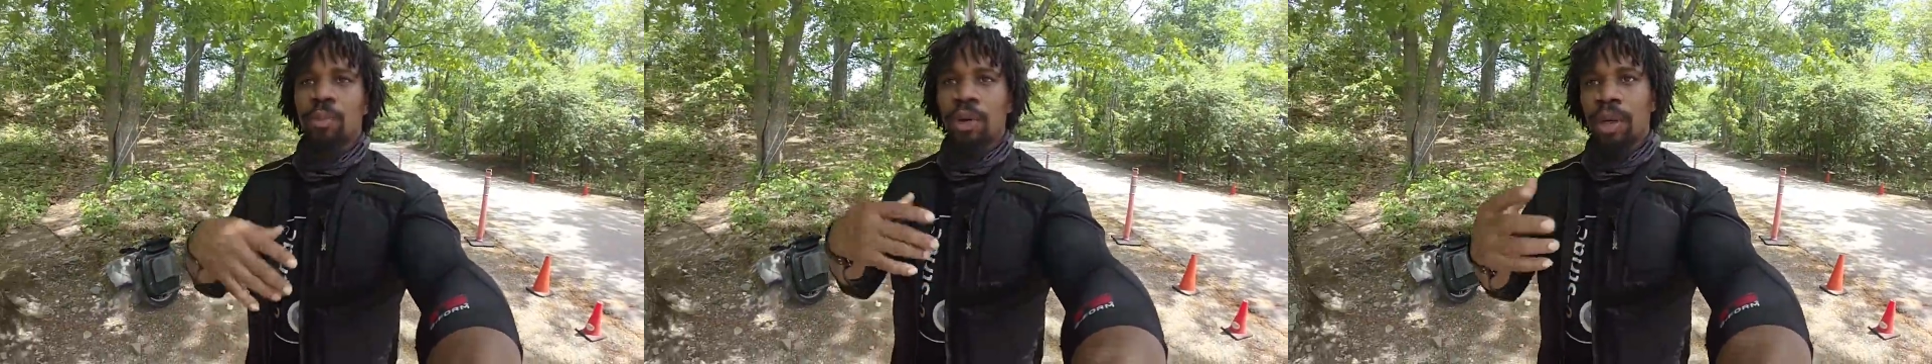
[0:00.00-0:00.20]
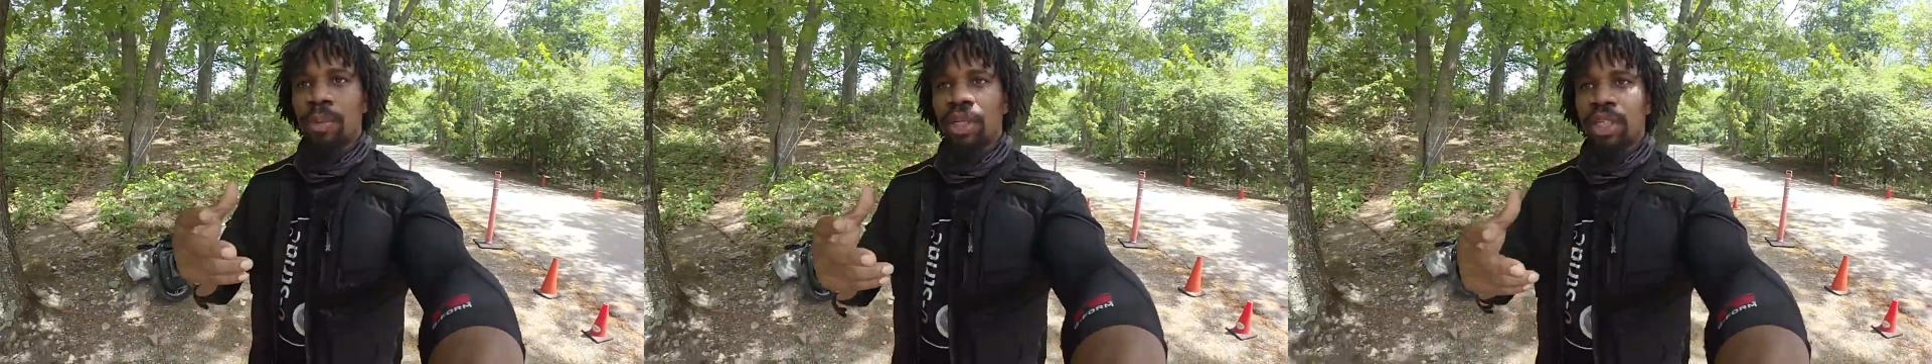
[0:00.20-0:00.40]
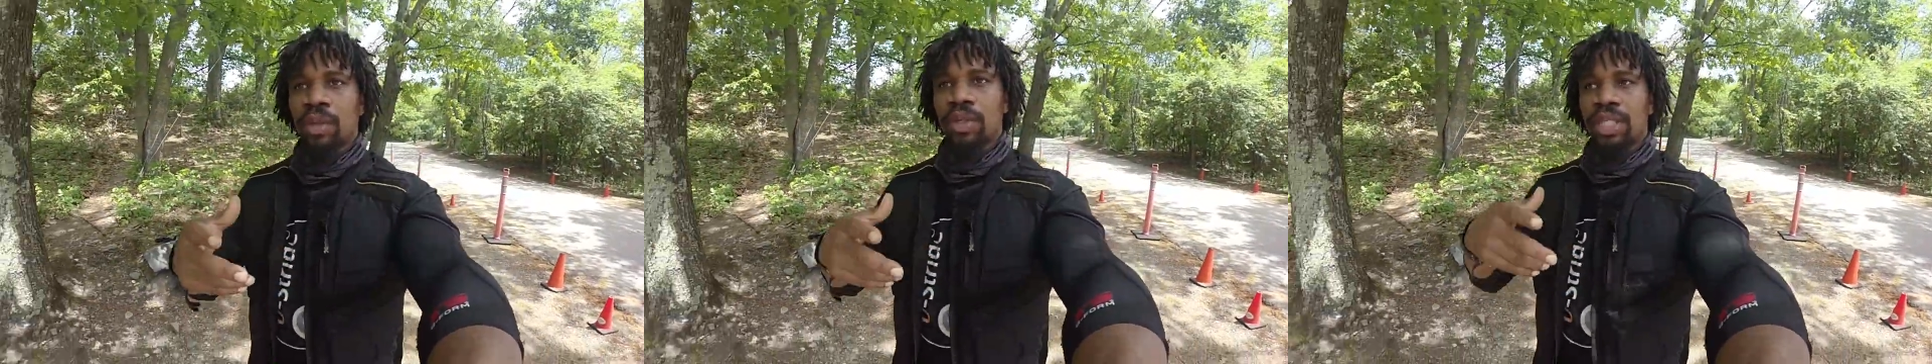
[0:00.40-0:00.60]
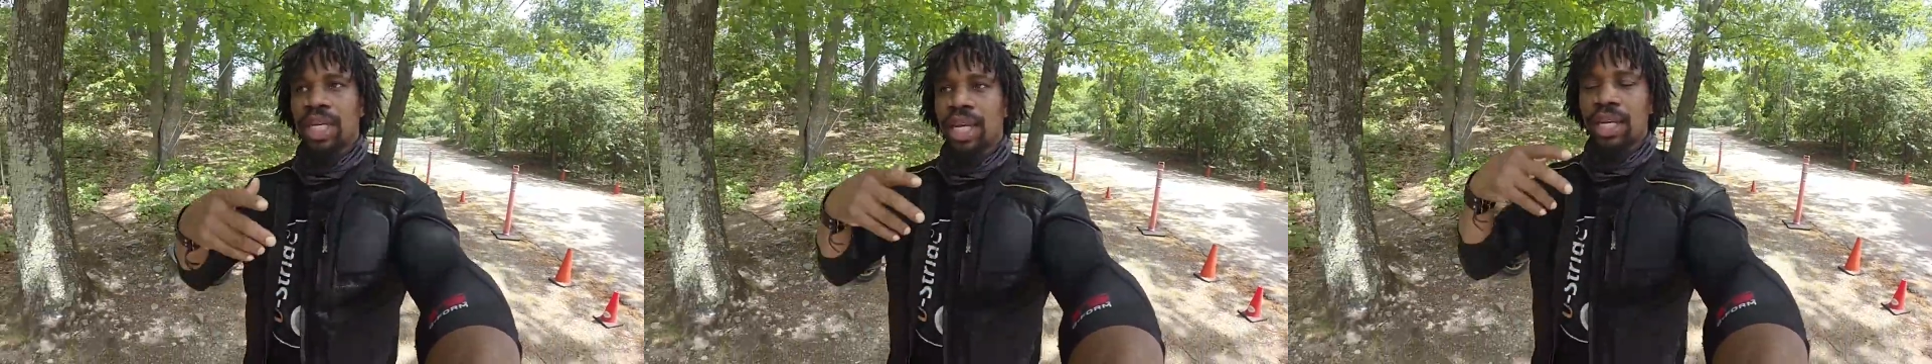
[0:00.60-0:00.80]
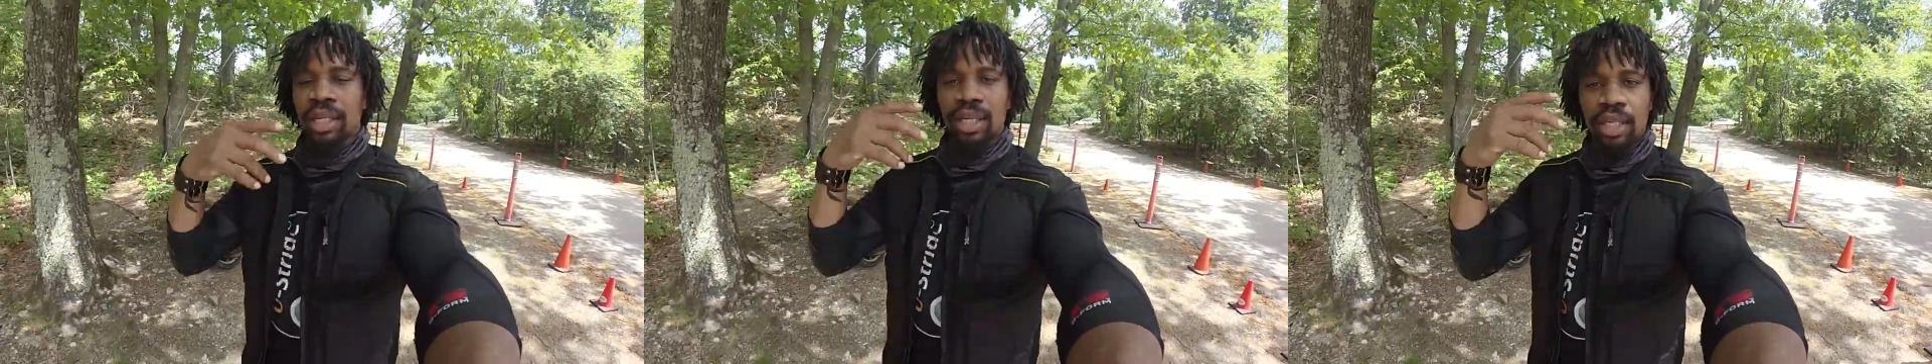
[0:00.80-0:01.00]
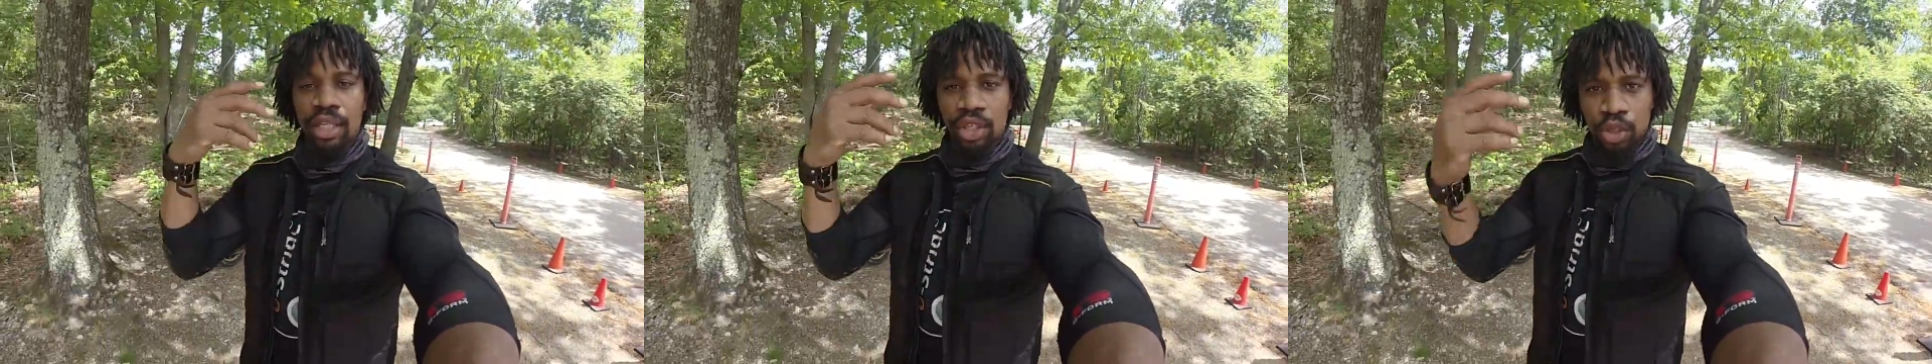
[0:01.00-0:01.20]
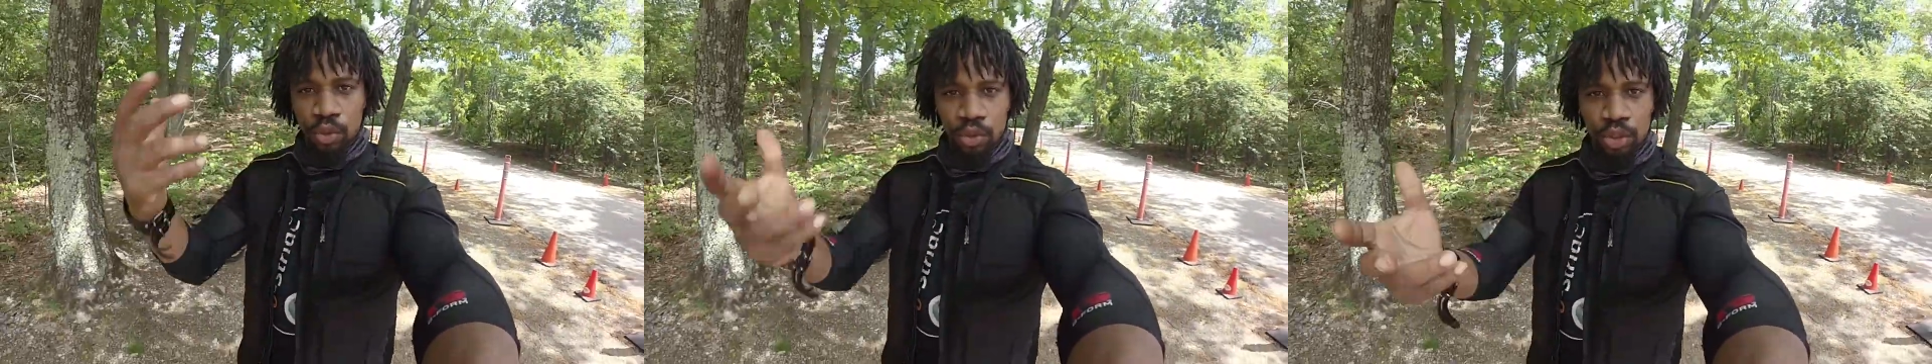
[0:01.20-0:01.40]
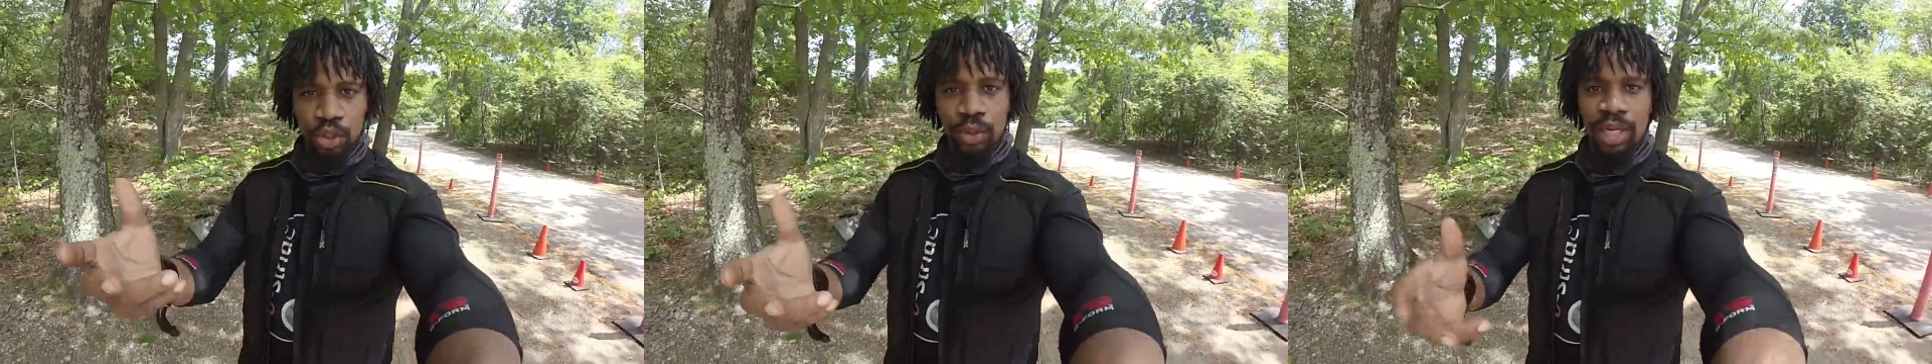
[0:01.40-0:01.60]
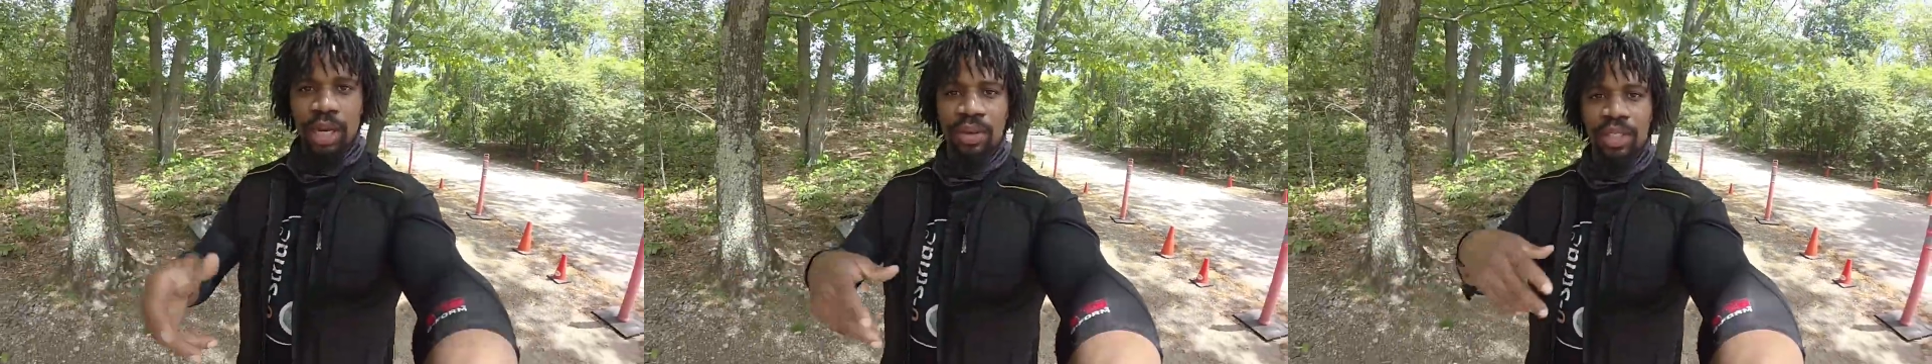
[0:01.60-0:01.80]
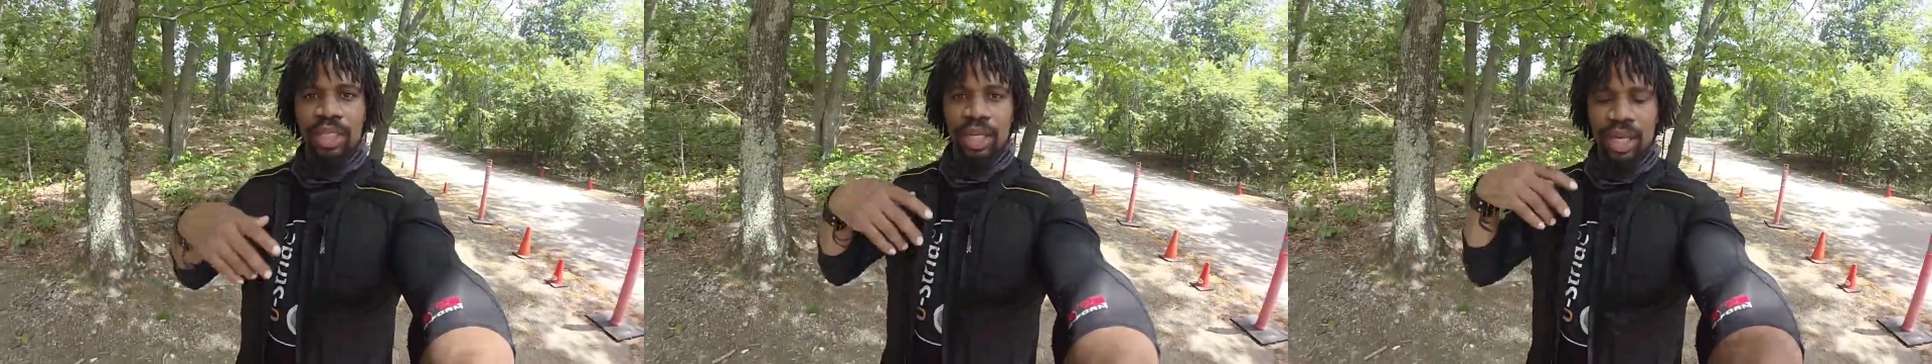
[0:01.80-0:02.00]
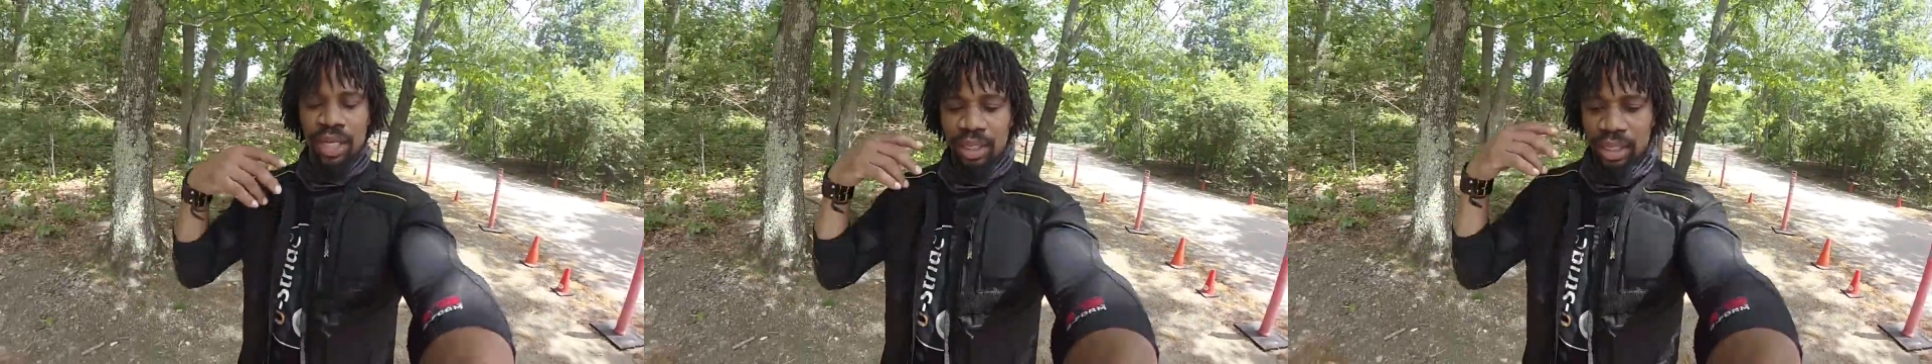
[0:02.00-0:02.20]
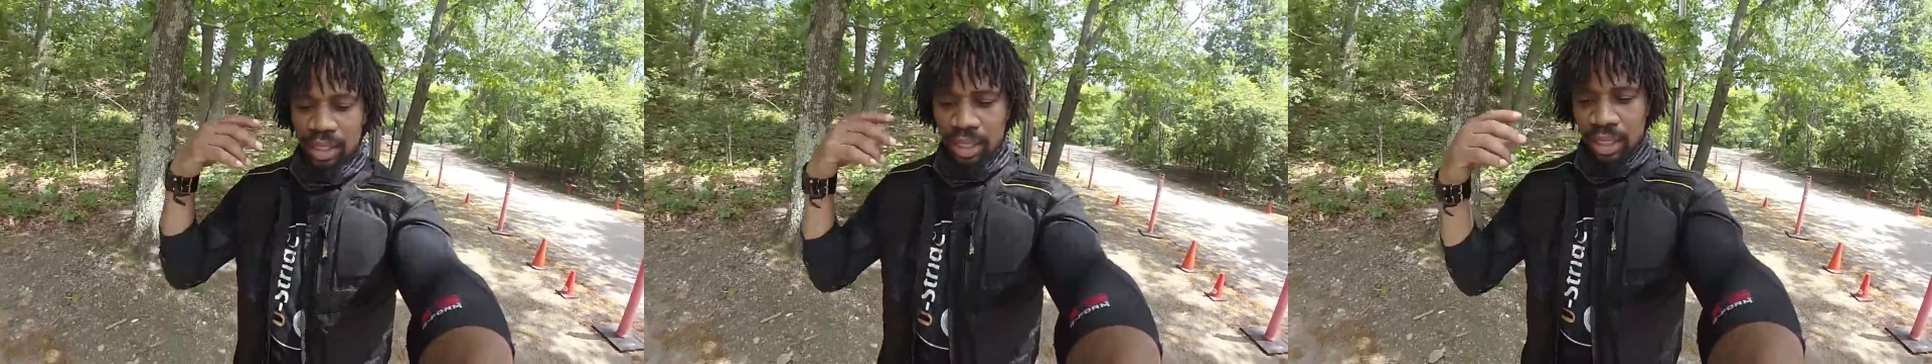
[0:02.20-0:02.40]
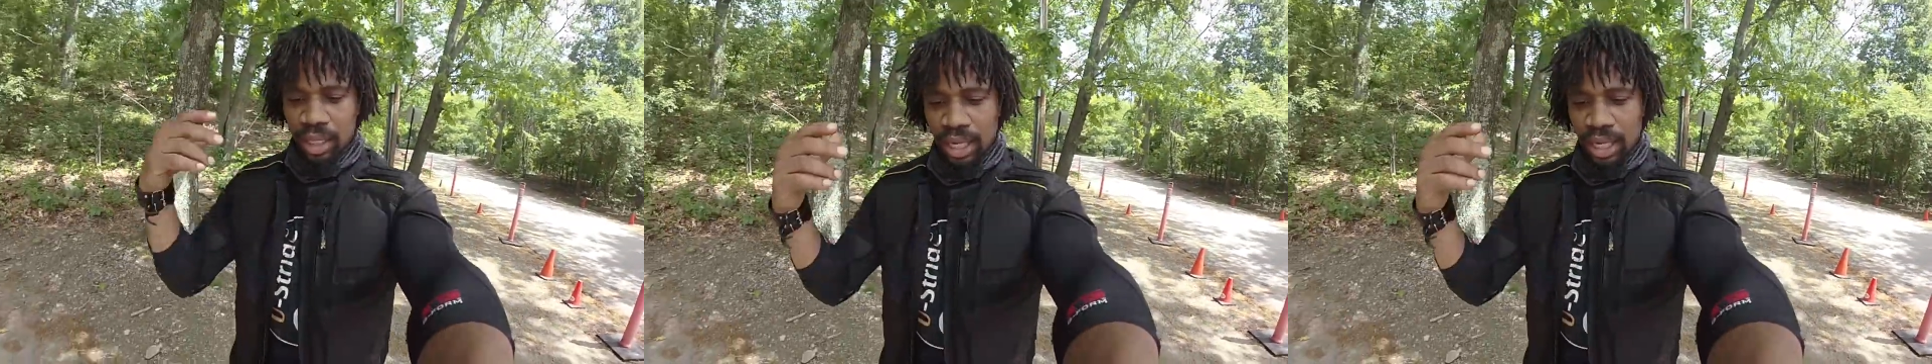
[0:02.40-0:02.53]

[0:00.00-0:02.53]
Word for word: Pretty much I was getting used to it. I was getting